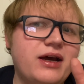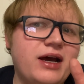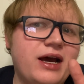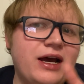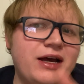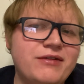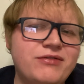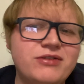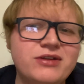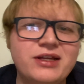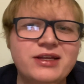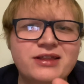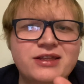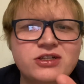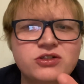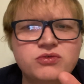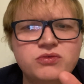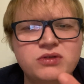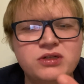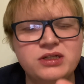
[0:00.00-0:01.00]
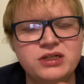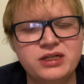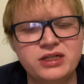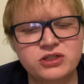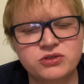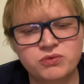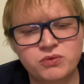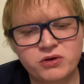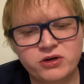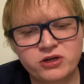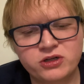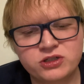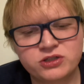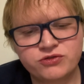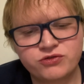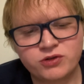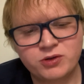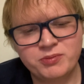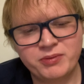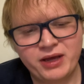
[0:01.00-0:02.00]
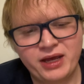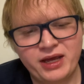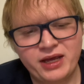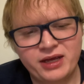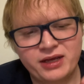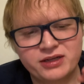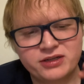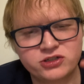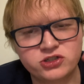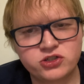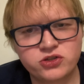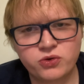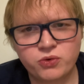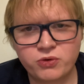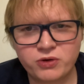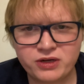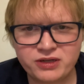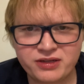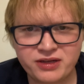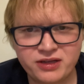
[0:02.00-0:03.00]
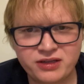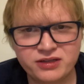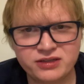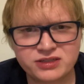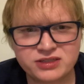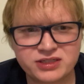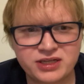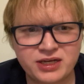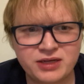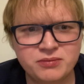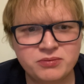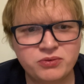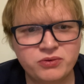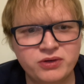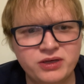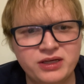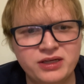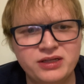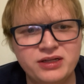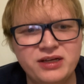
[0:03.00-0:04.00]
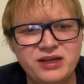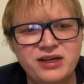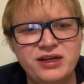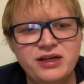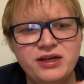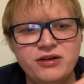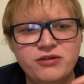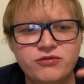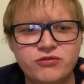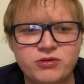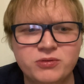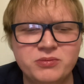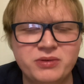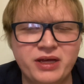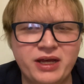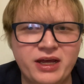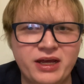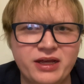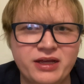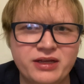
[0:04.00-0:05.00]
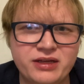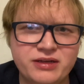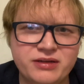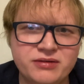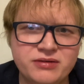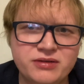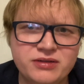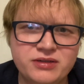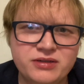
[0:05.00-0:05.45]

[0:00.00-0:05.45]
I feel like this one is worse from a storytelling standpoint, from a